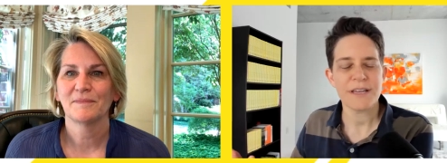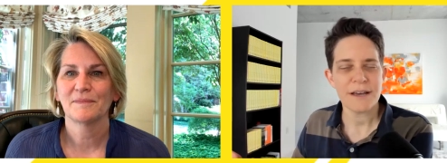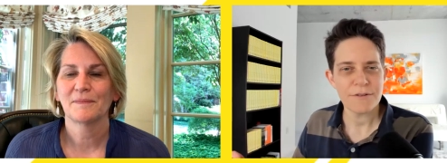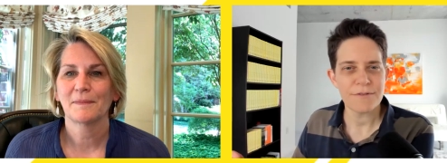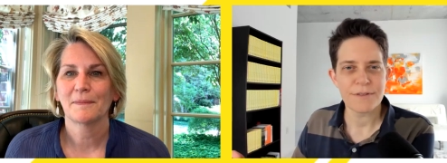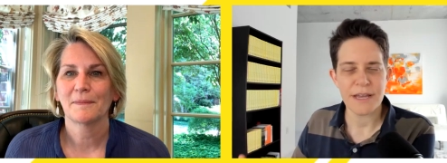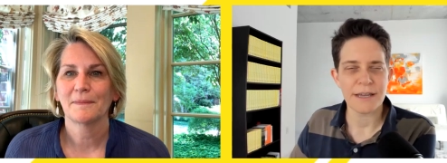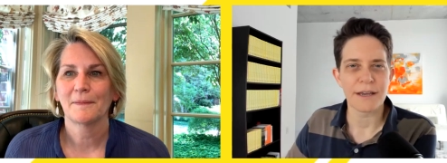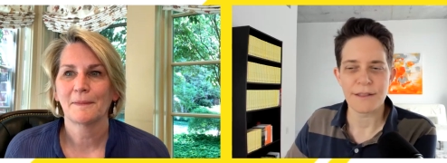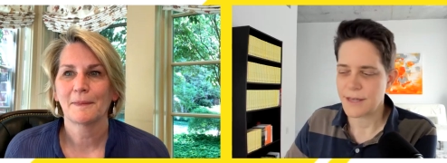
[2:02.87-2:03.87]
Speaker 1: the other
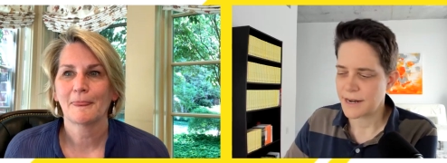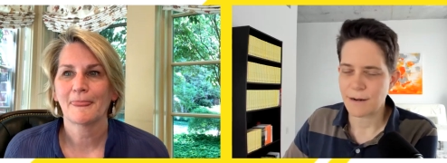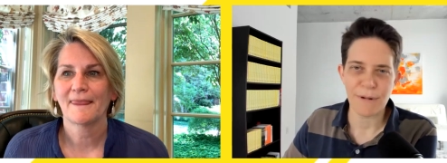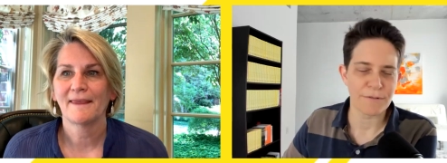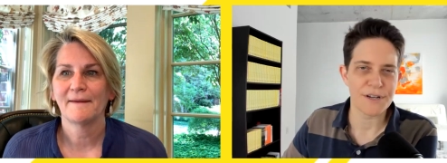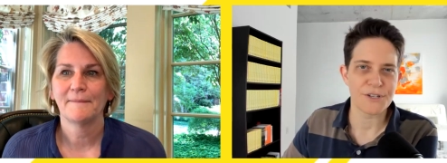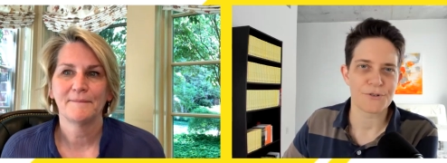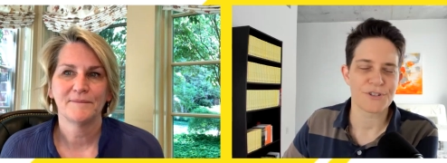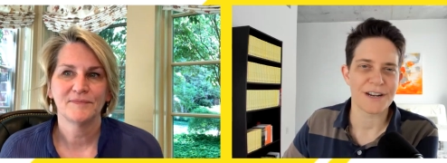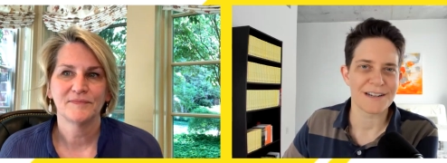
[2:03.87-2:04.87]
thing that in my
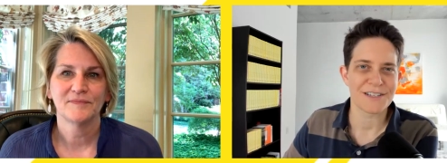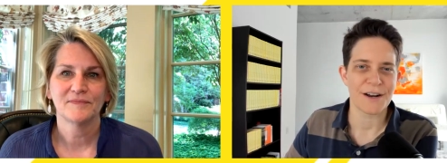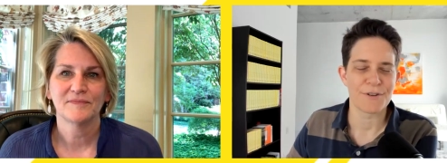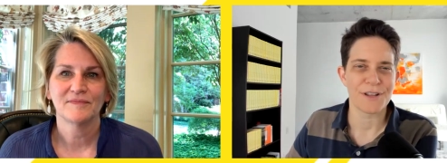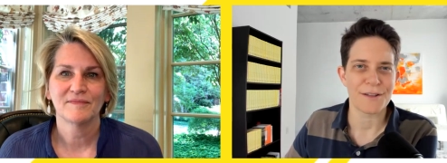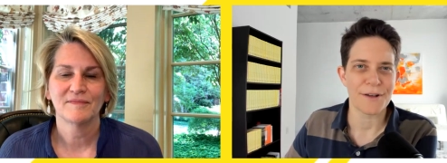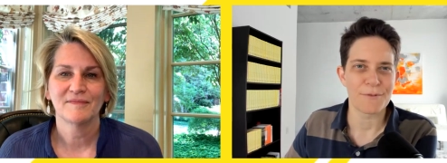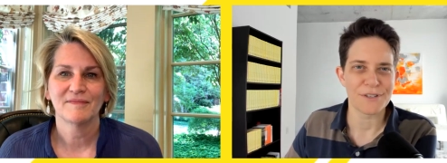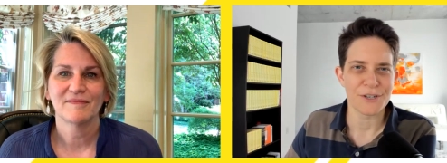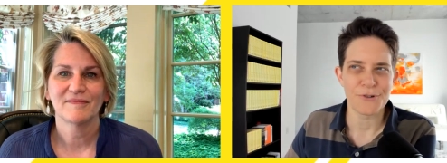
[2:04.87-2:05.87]
research that I discovered that I
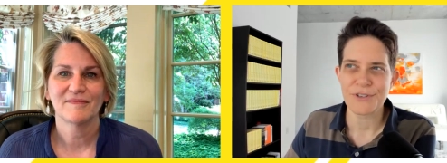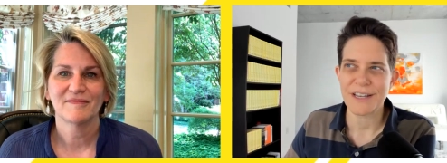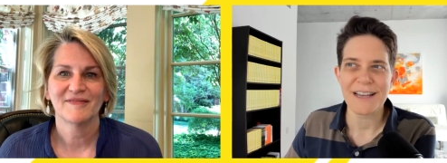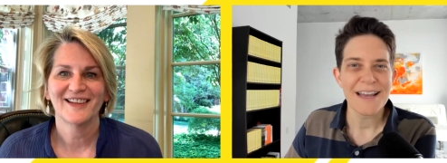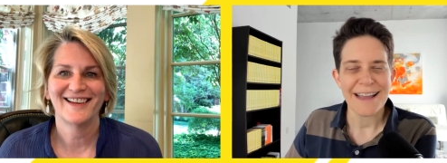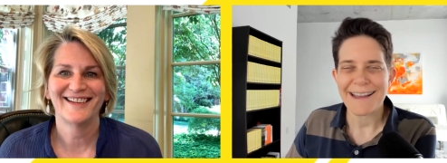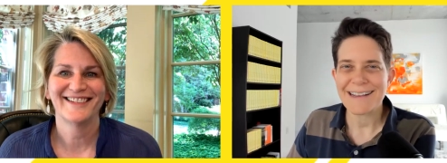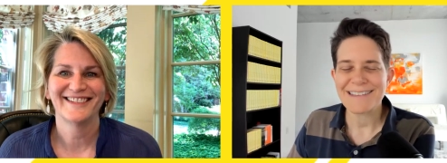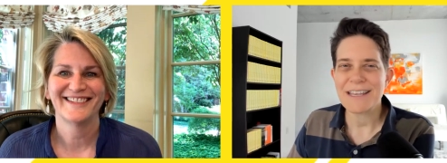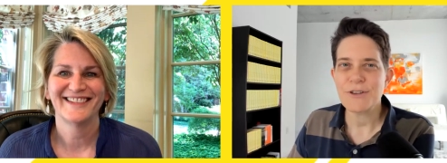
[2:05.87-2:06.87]
thought was interesting
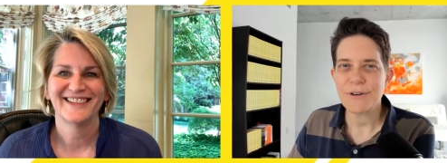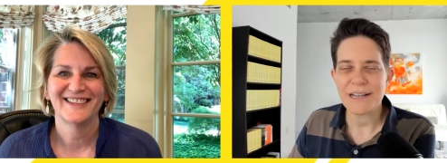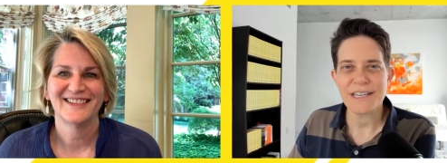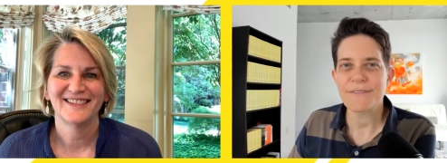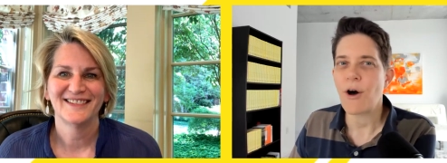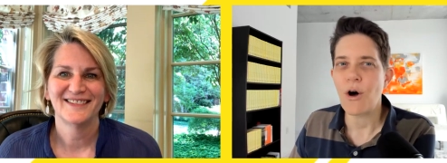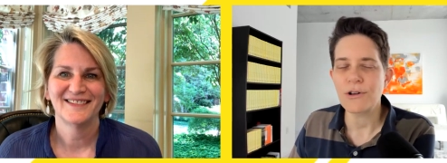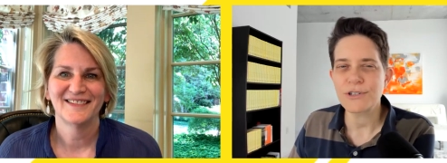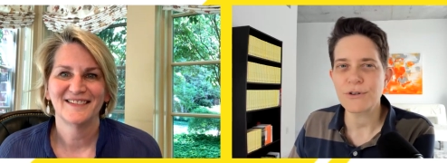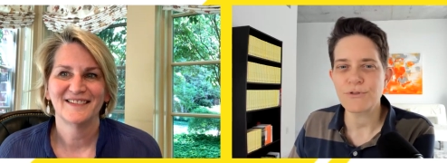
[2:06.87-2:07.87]
is that you guys have
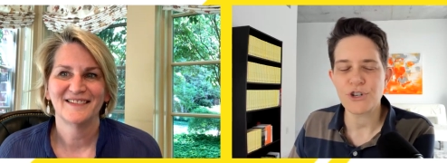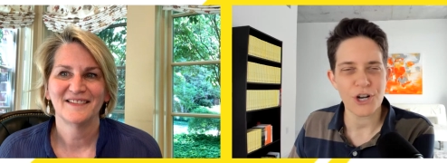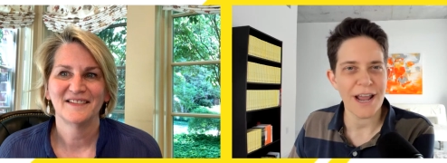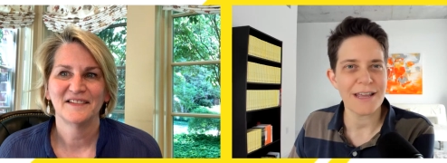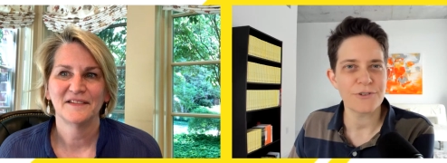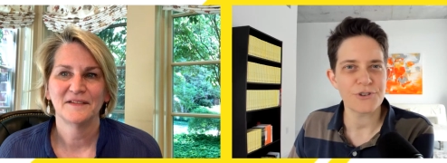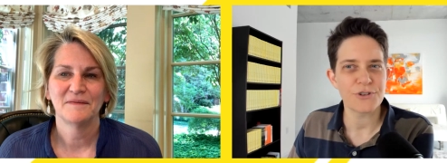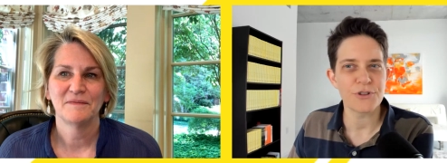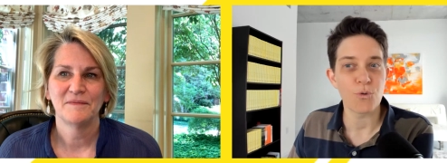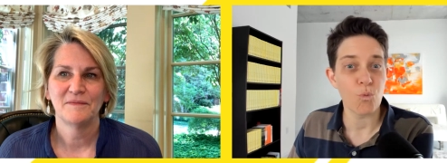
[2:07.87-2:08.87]
also
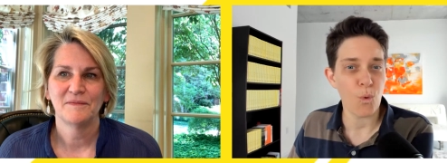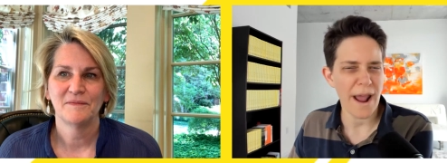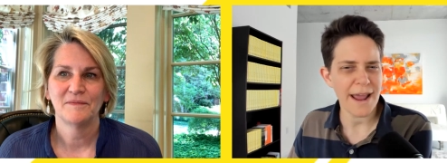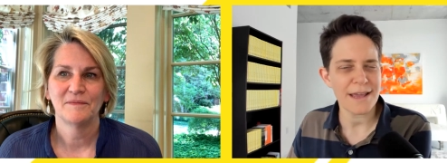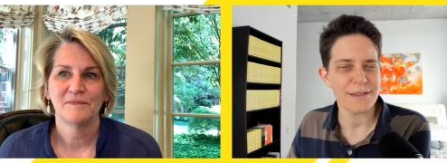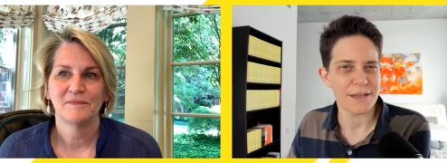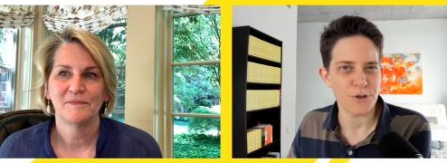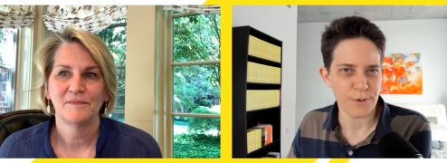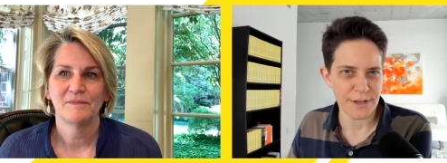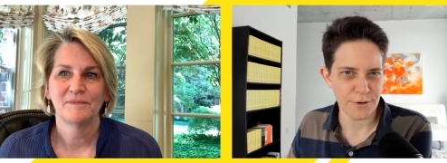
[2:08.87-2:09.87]
changed the way that
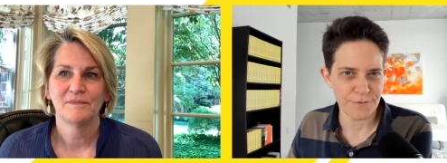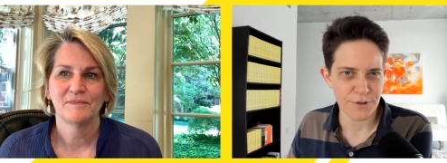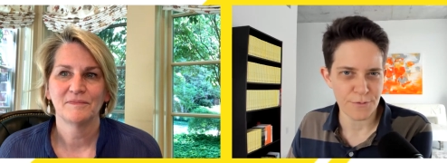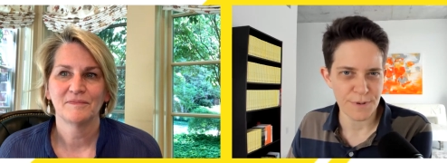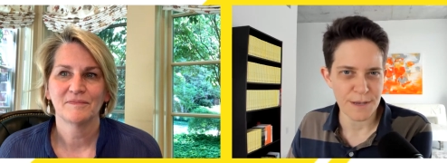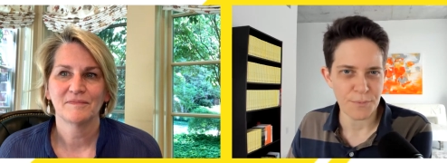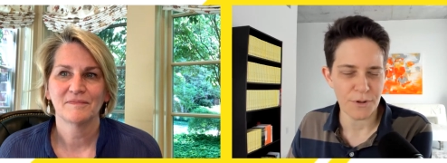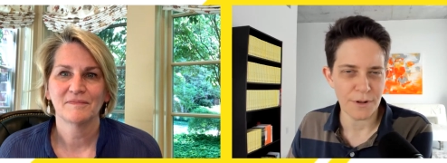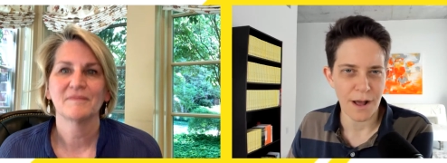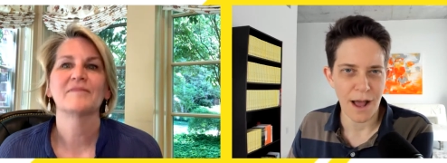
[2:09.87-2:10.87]
you interview
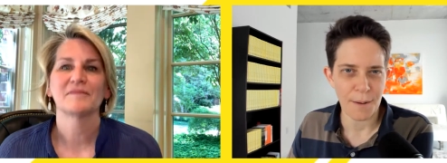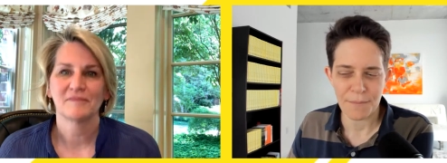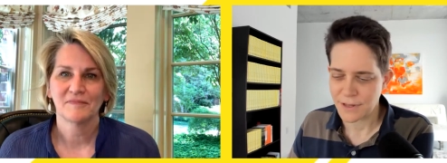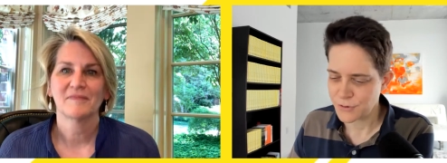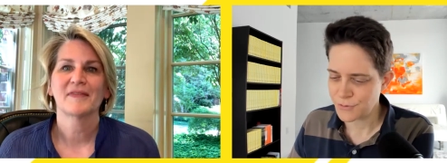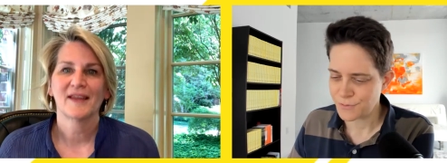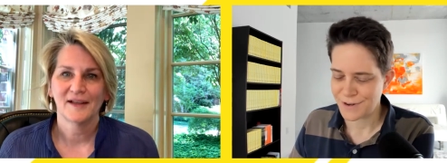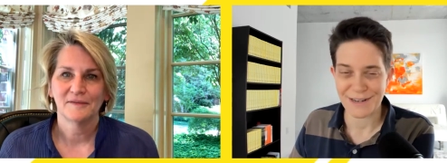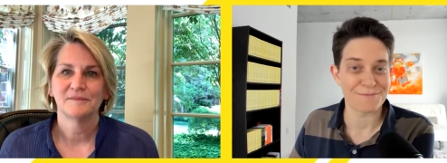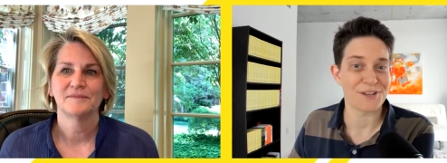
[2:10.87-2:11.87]
people. Um, you
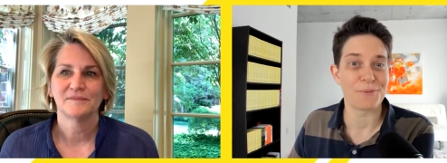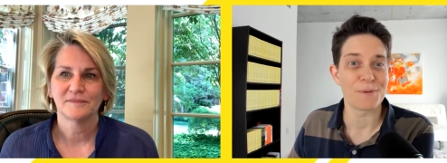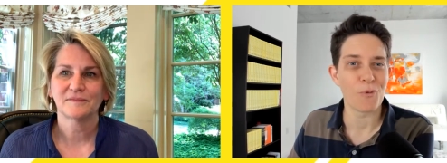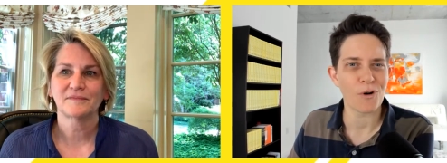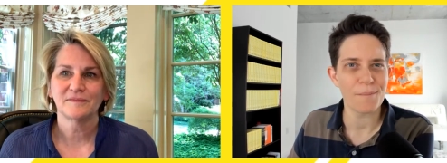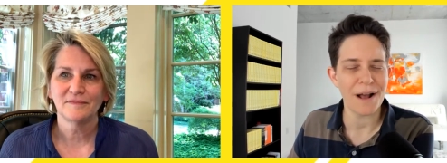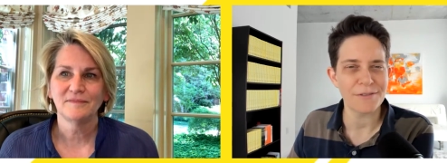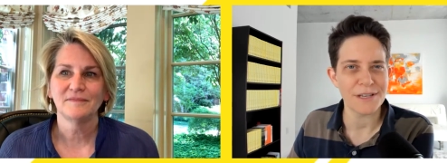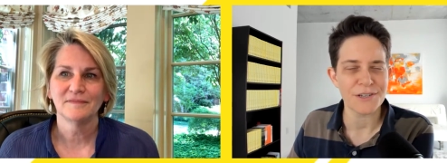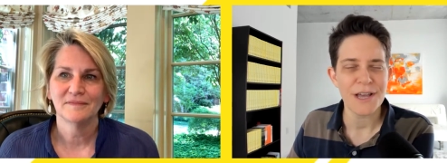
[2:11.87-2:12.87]
can tell me more
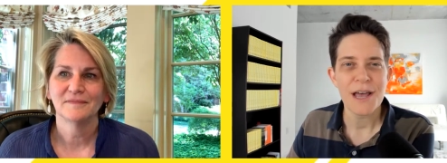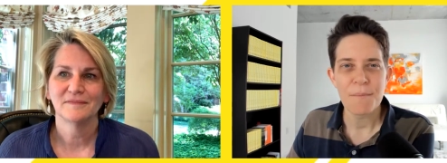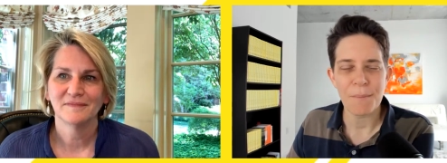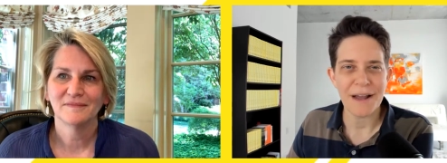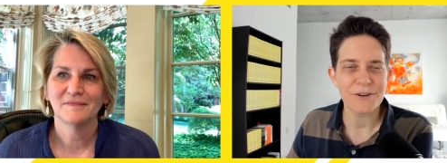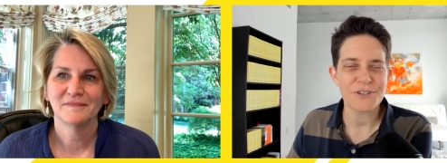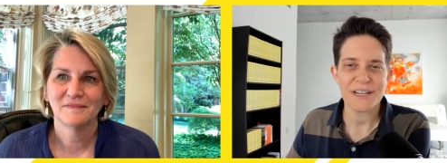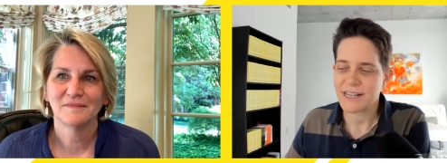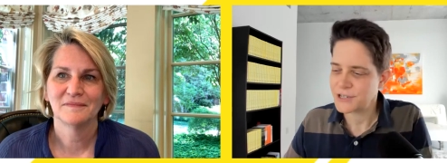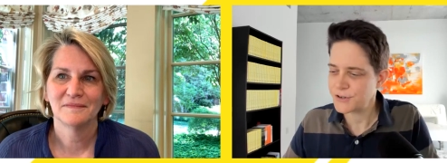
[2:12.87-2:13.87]
about this, but my
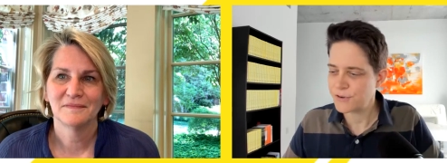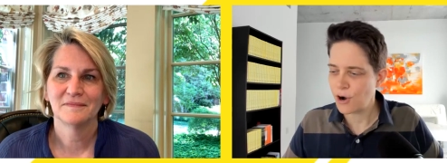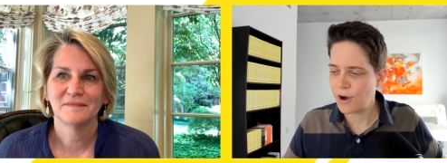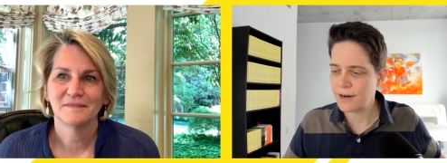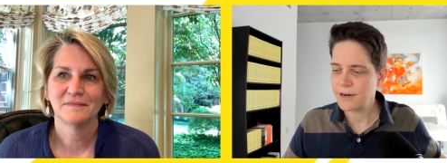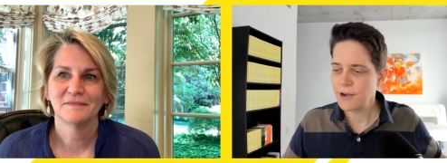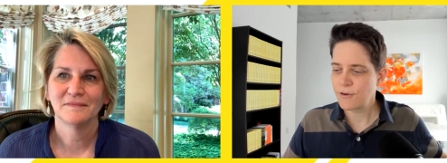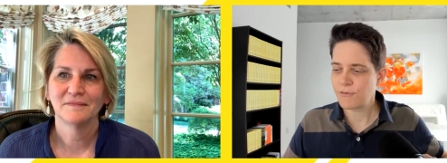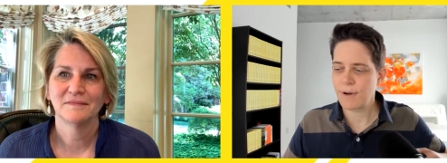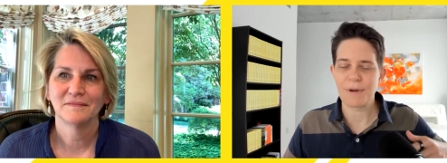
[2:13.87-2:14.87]
understanding is you've gone
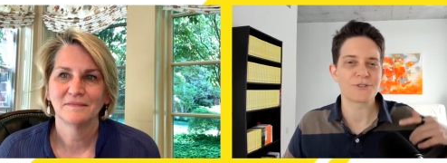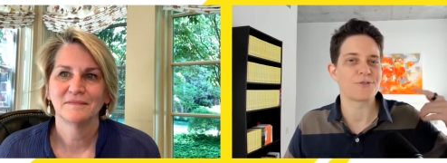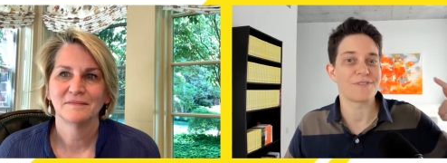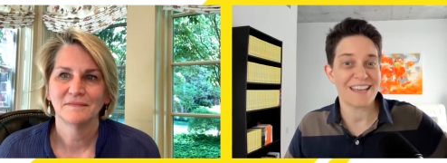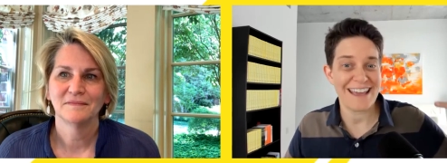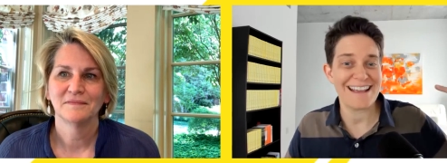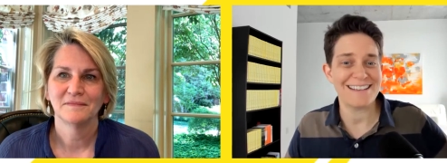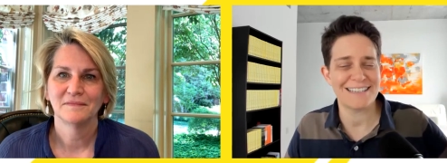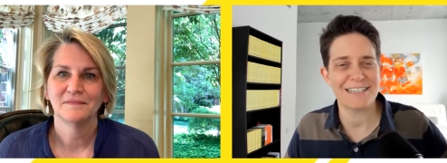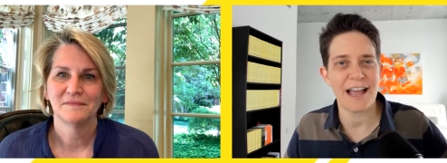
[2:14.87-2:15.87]
from a sort of
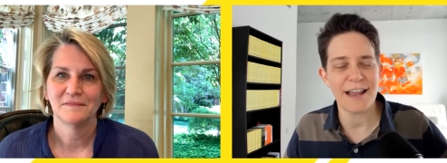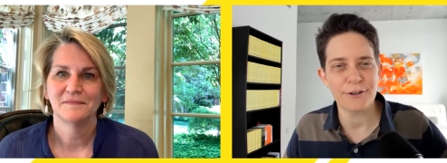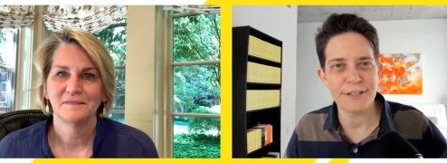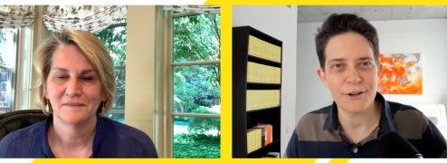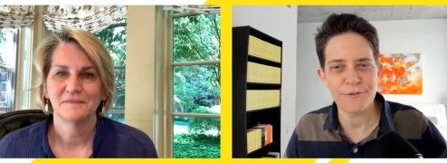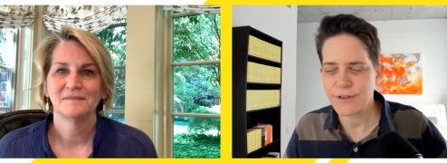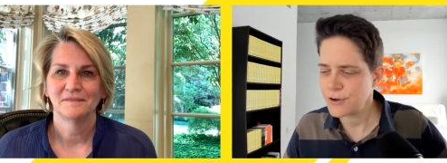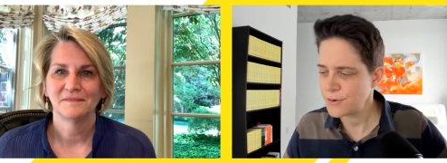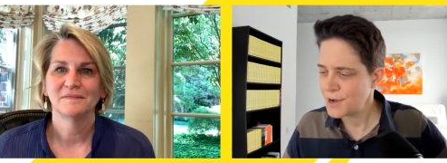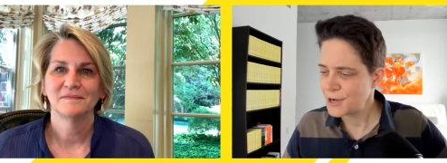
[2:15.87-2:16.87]
case style interview